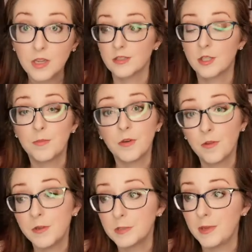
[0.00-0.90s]
So the
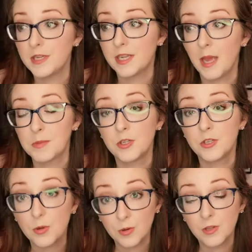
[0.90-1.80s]
portfolio is meant to capture
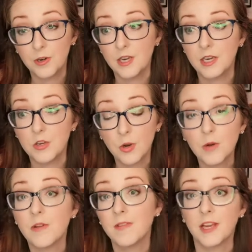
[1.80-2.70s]
your learning and your
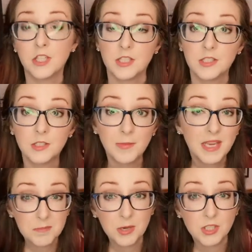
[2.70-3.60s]
reflections, so make
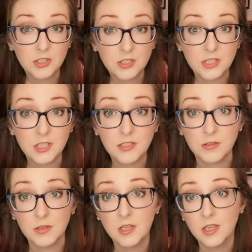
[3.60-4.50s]
it personal to you.